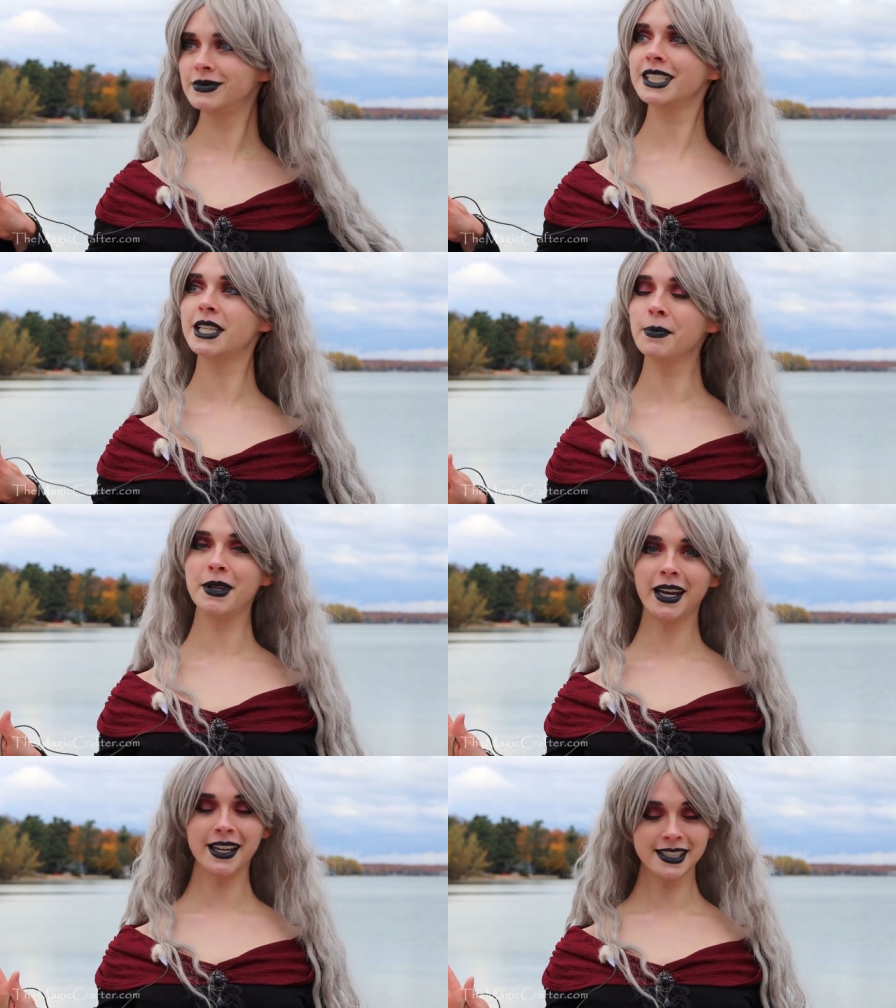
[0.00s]
just
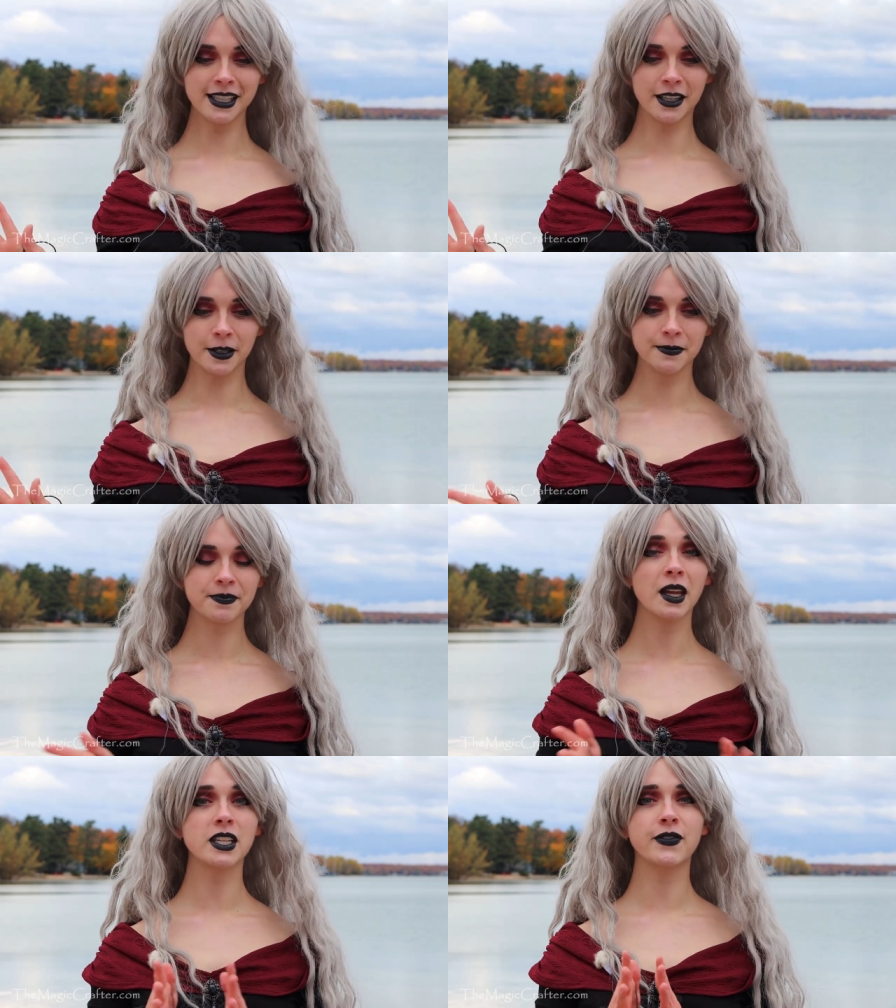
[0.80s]
something to consider.
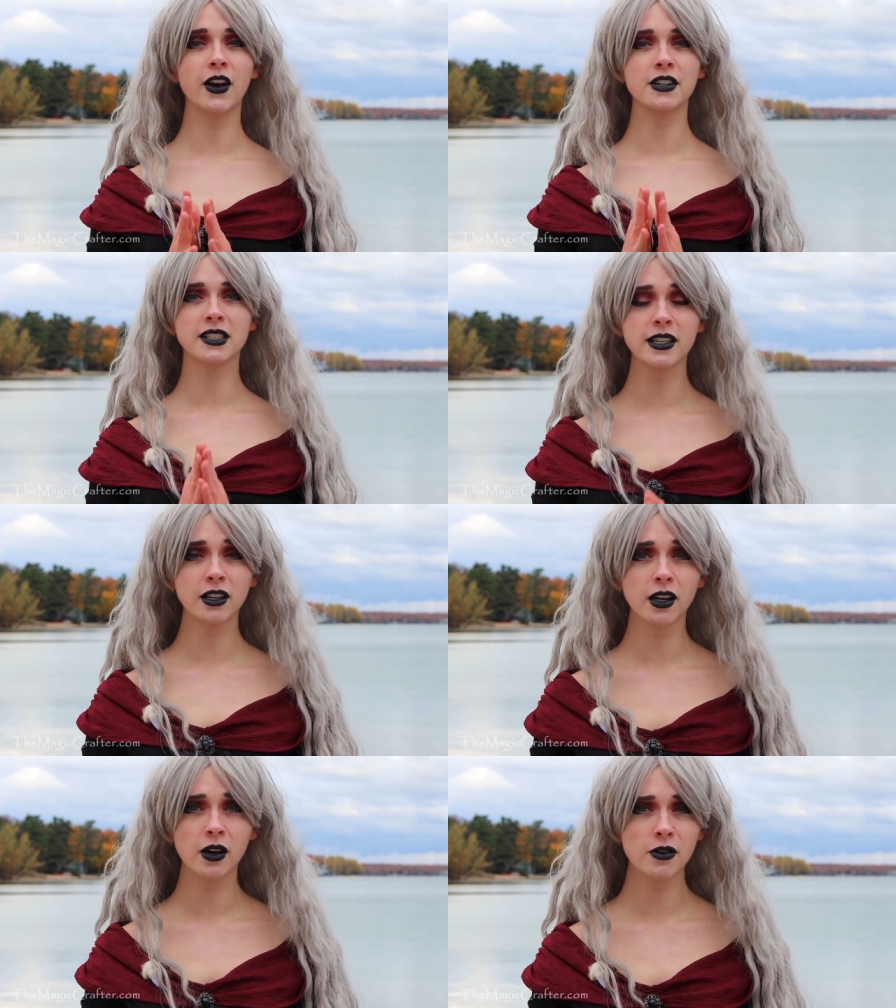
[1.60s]
As far as
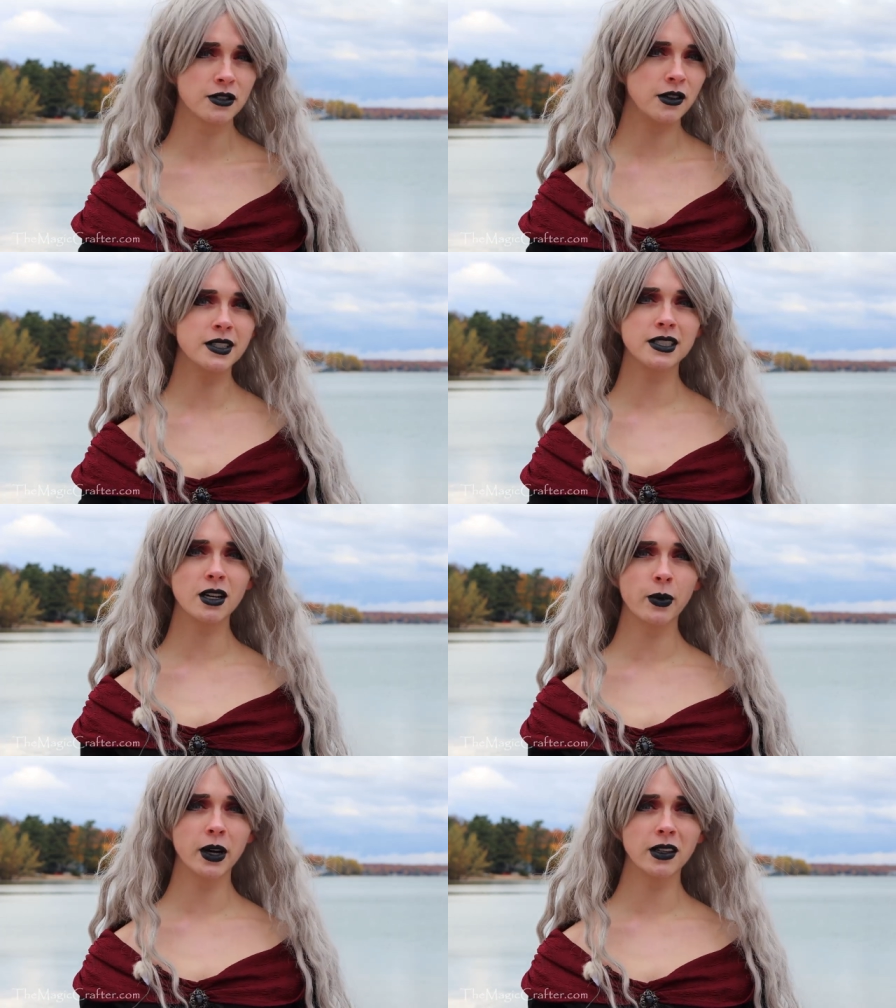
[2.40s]
glitter goes, you can
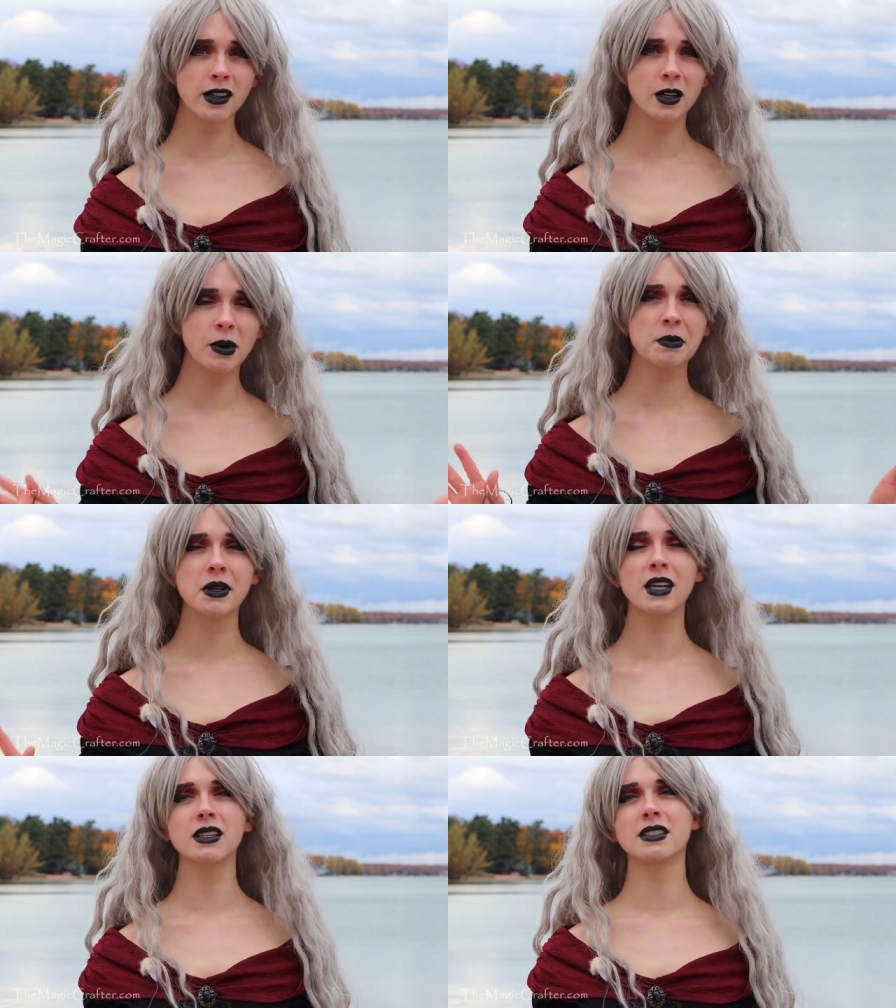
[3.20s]
still wear glitter, but
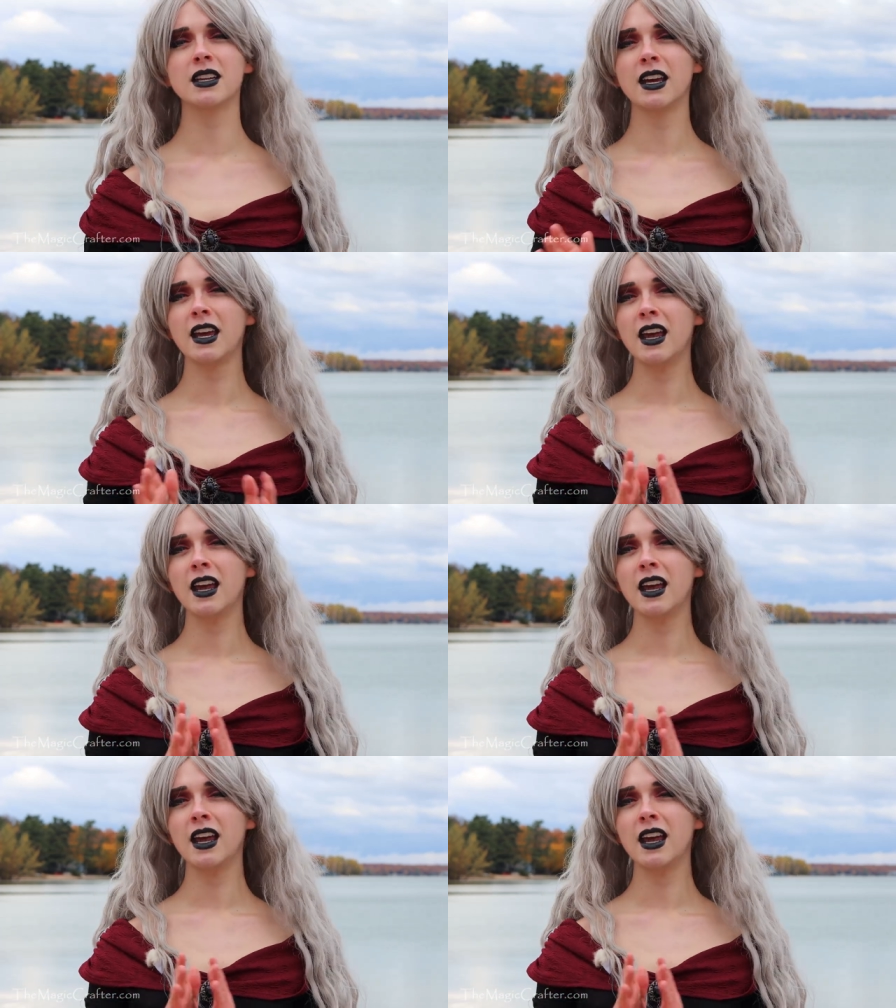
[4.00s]
please,